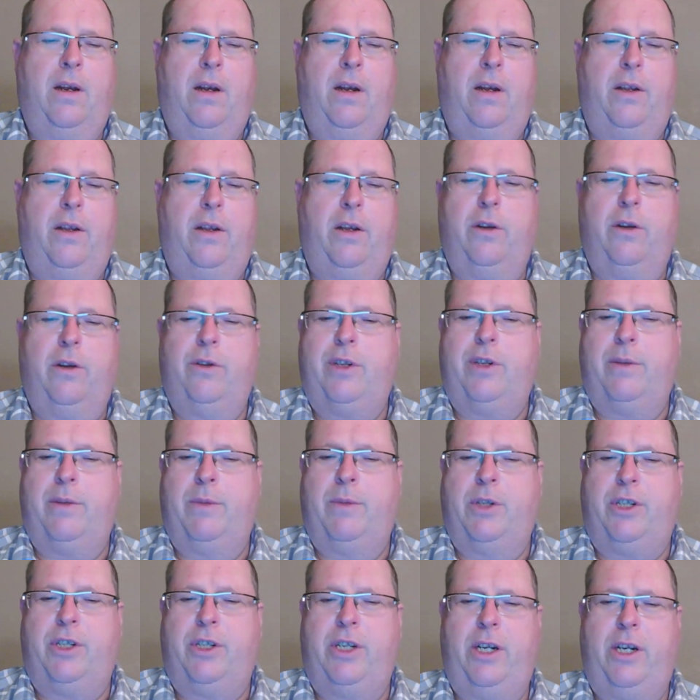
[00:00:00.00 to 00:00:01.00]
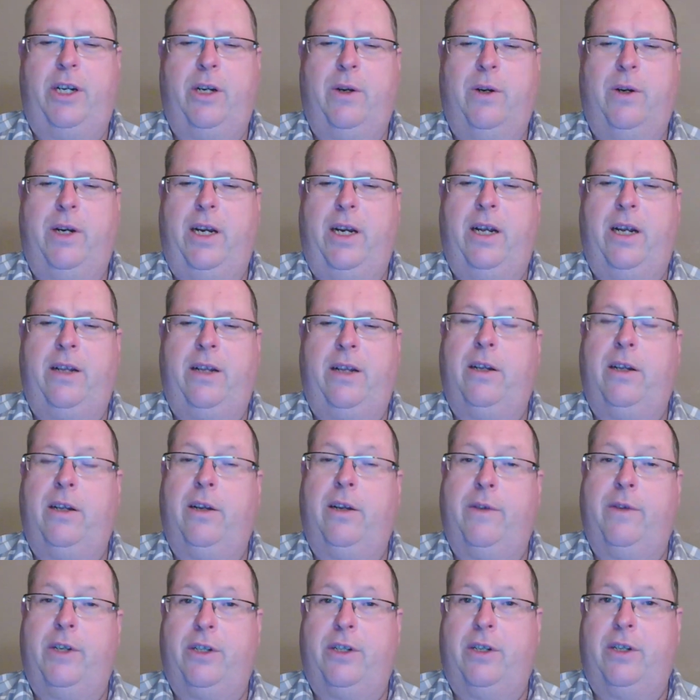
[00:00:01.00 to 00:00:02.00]
The use of machinery and the
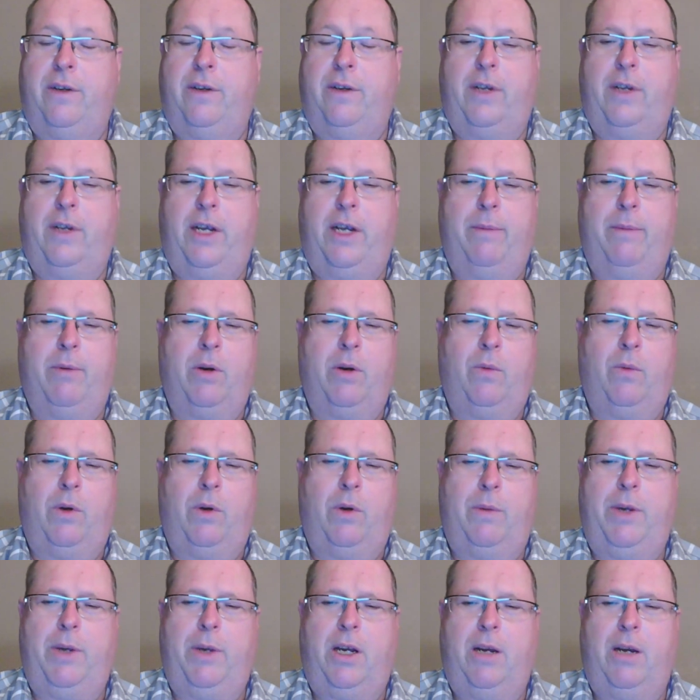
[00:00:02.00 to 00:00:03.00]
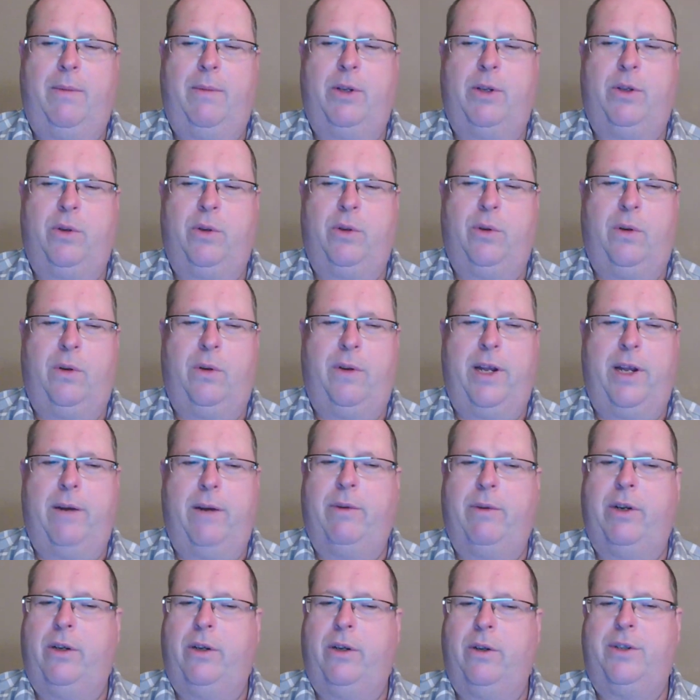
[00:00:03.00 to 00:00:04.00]
division of labor will become a tool that
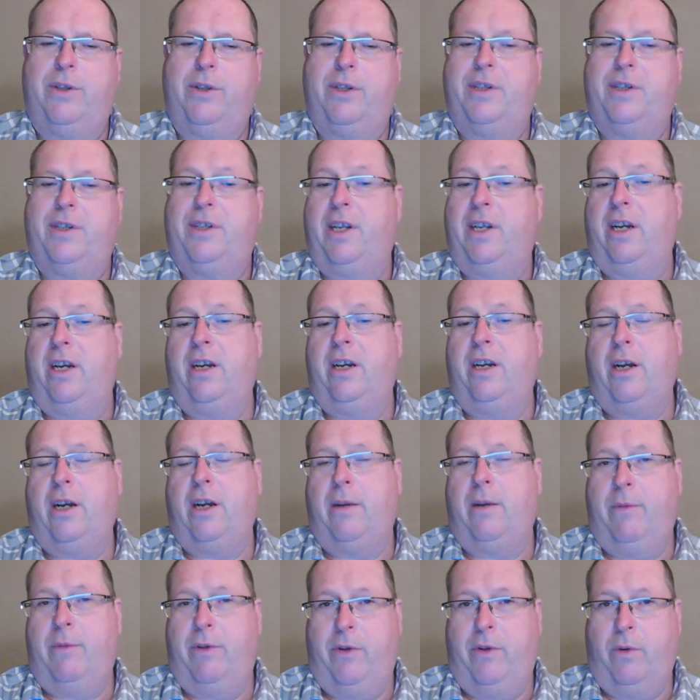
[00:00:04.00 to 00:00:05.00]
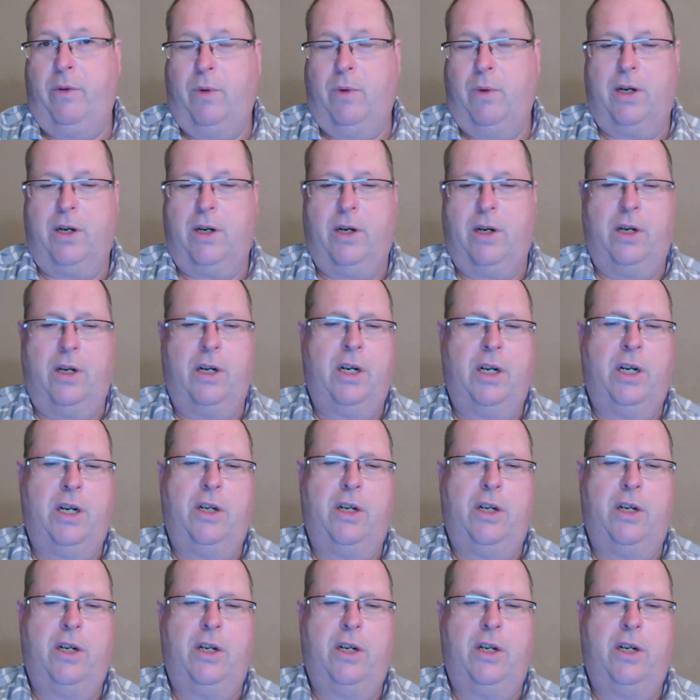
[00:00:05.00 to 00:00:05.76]
reduces the income of the worker